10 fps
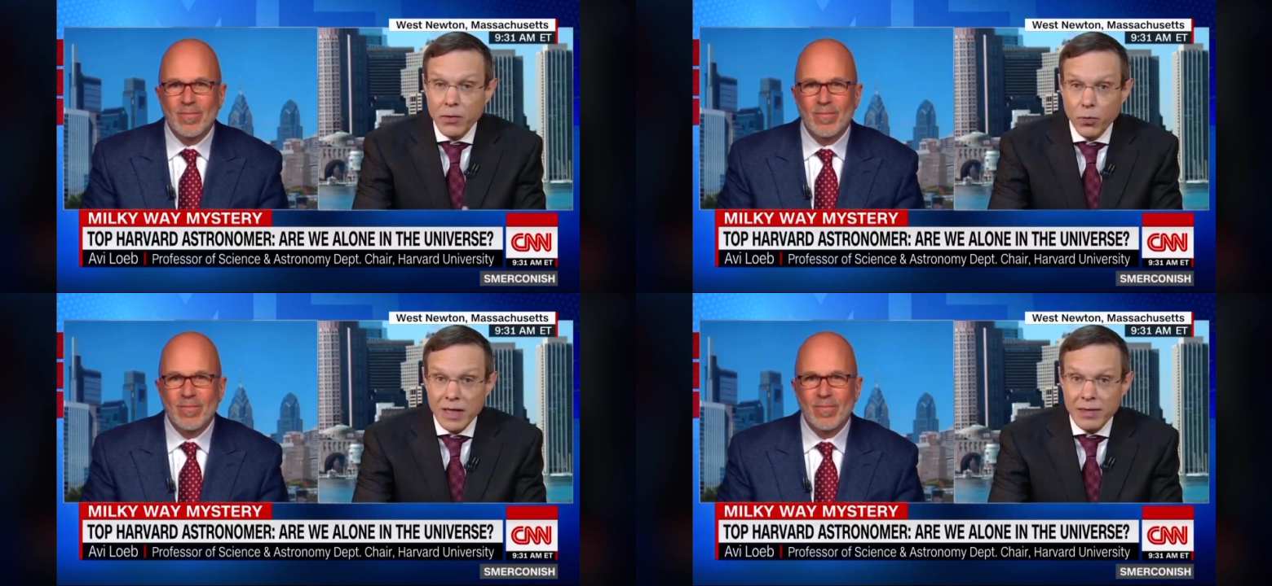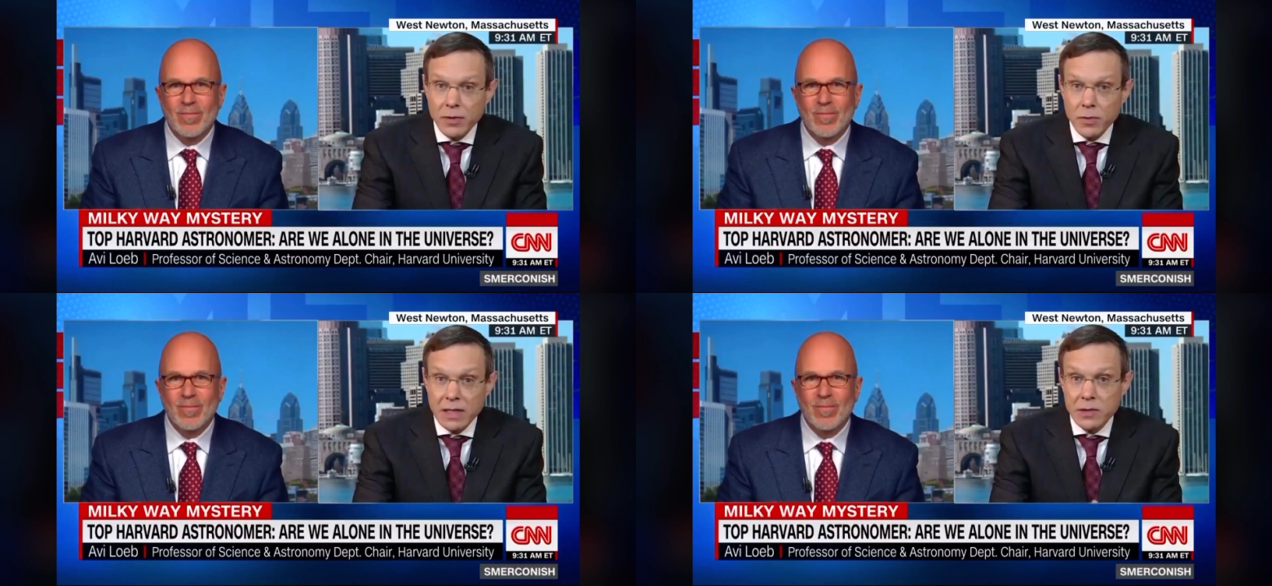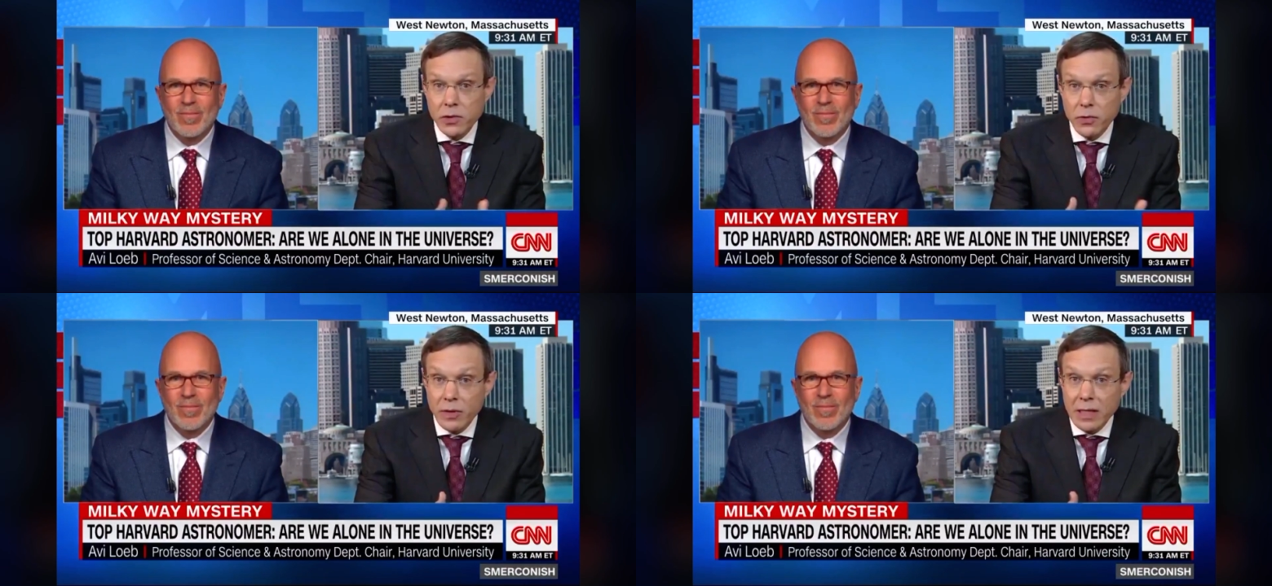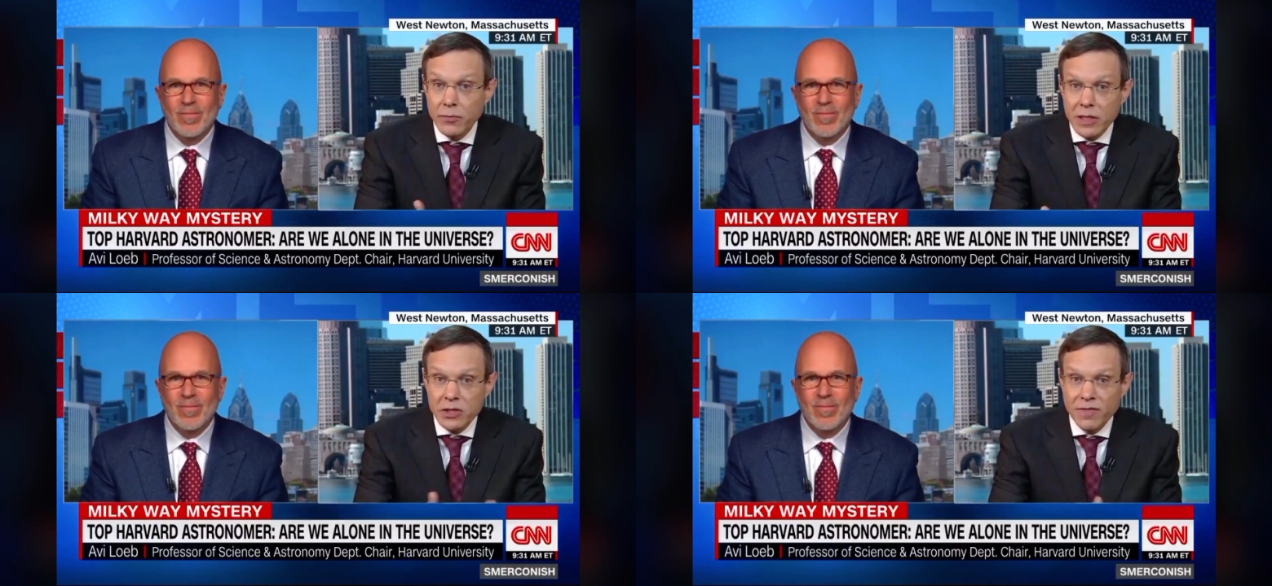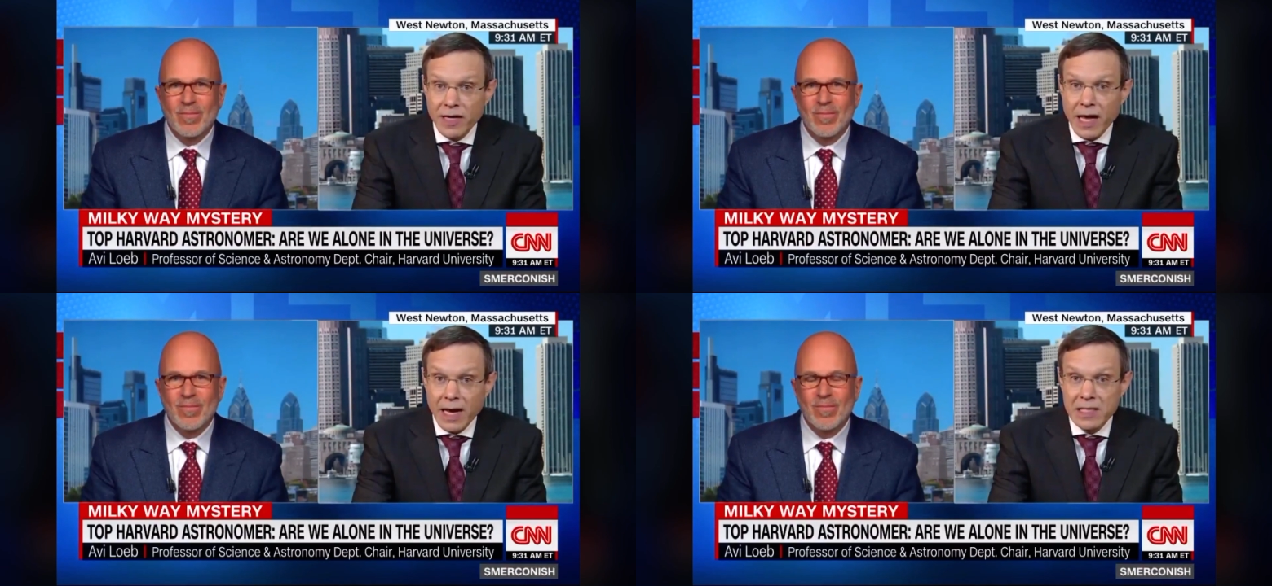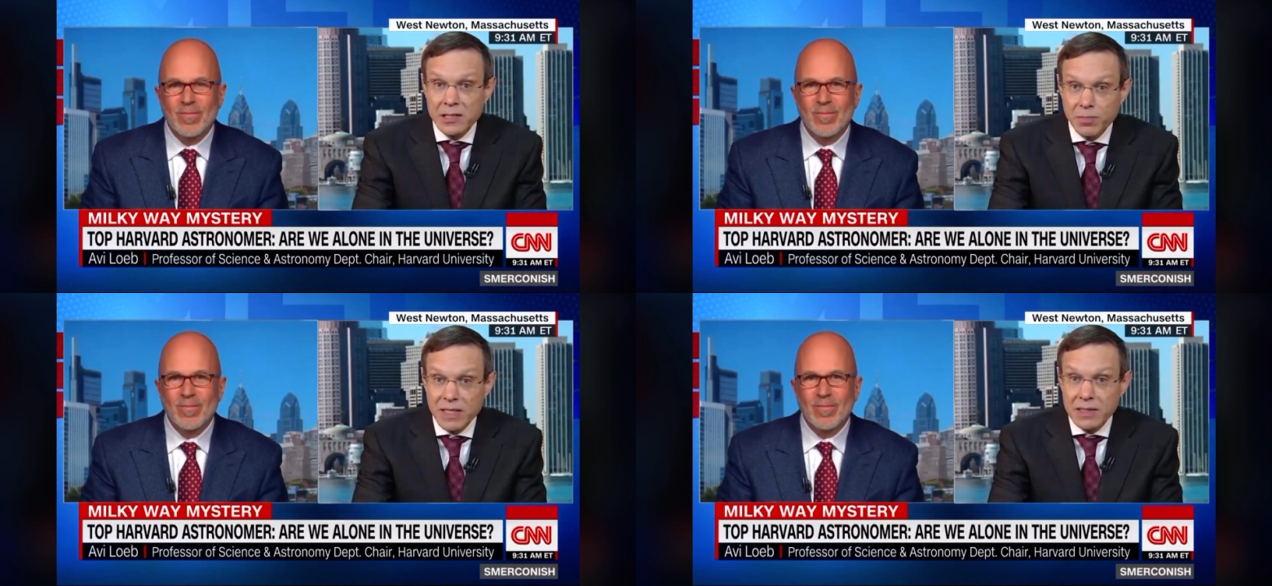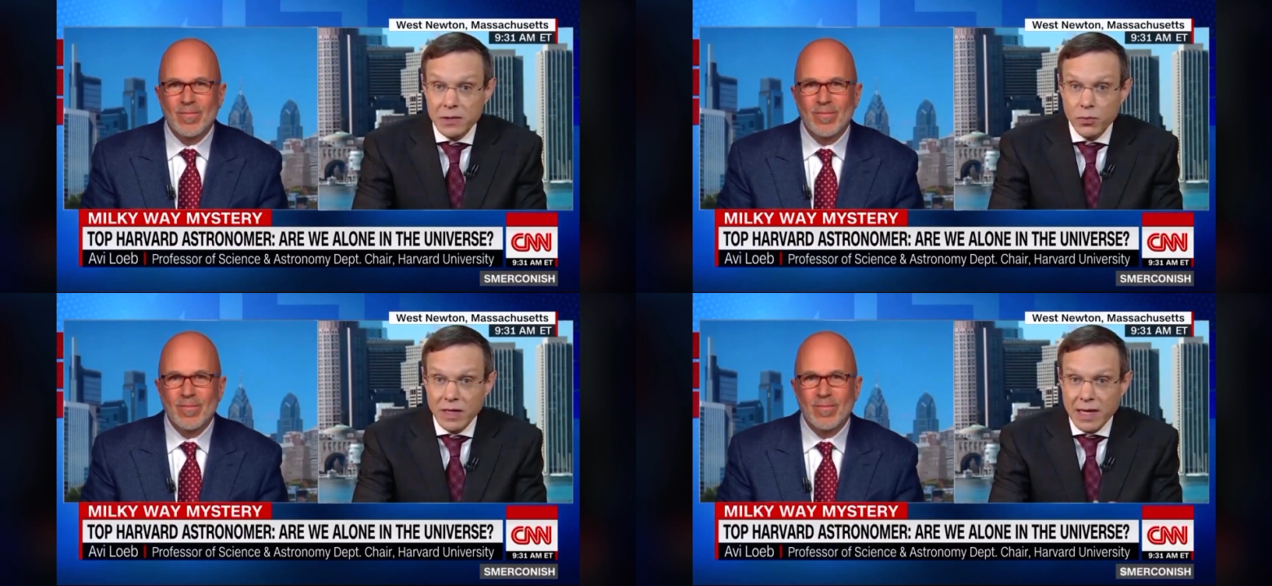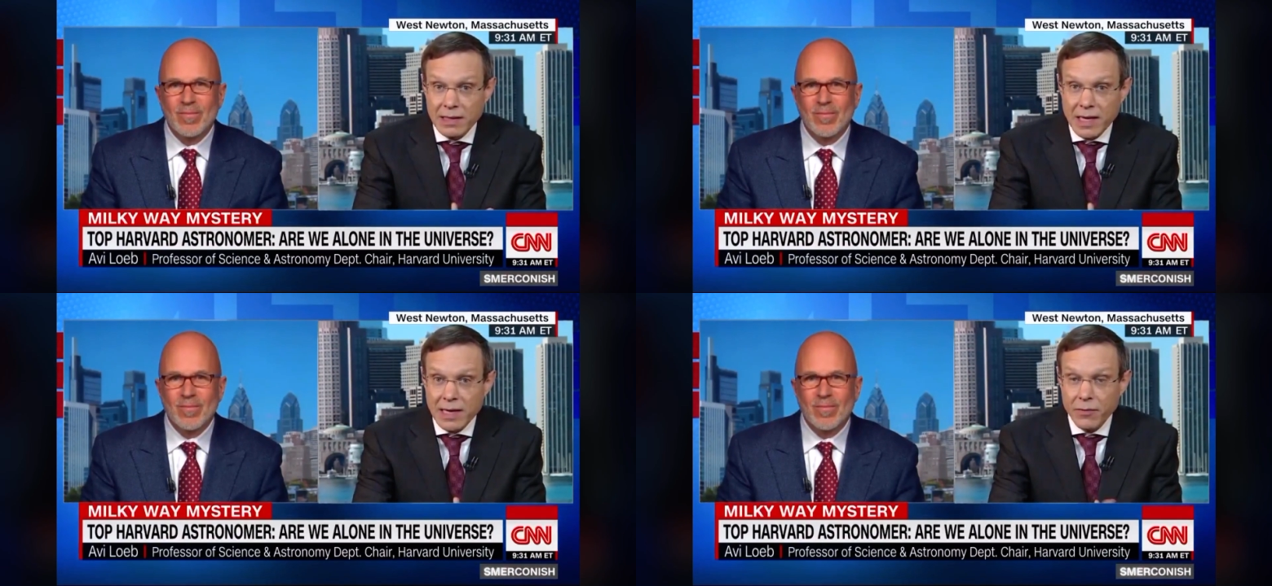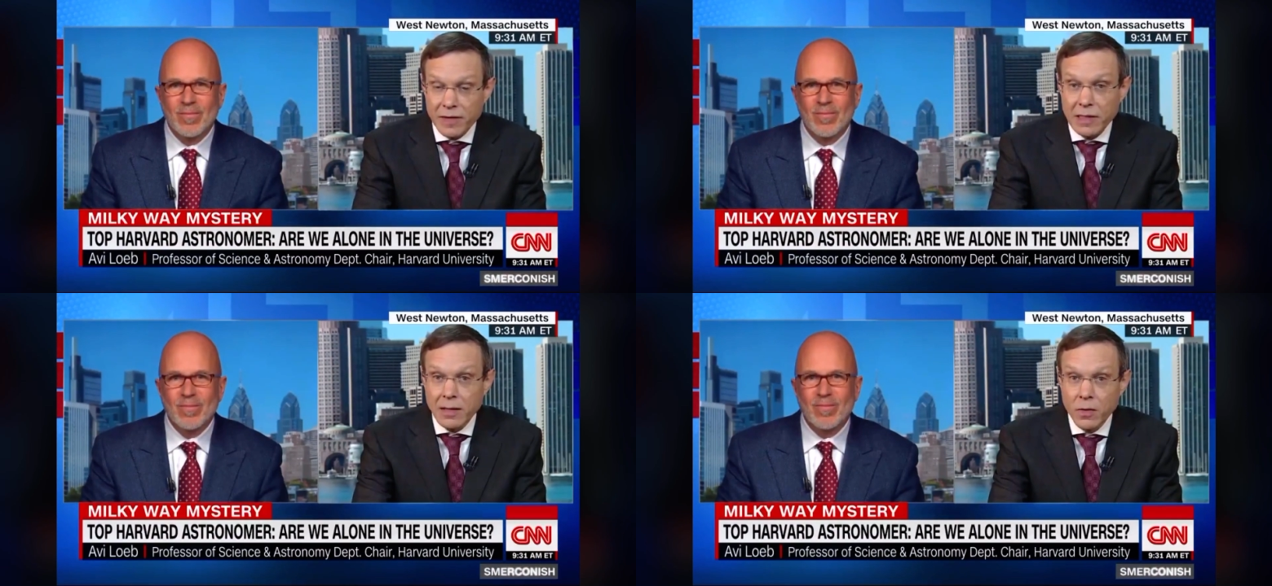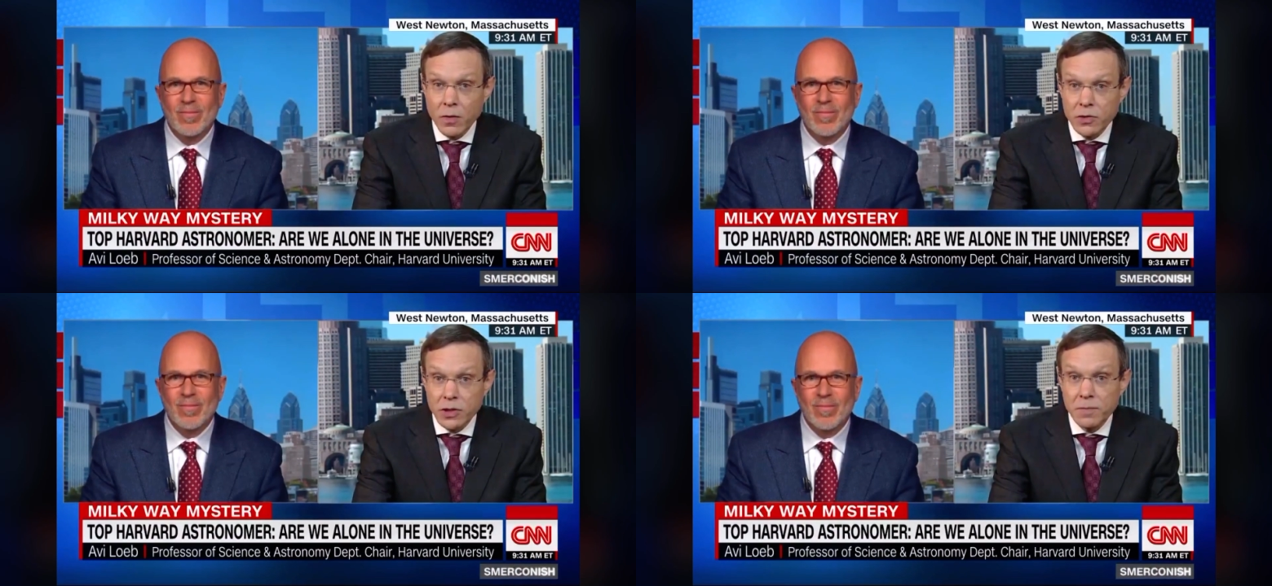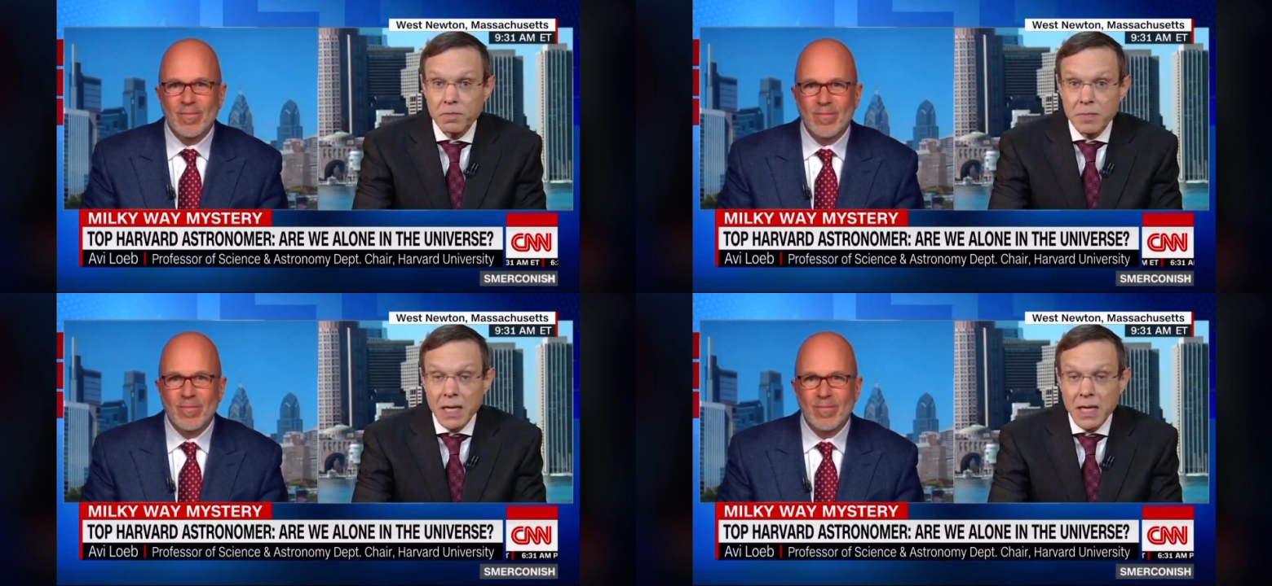Speaker 1: with you, and so you can reach very high speeds with that kind of a technology.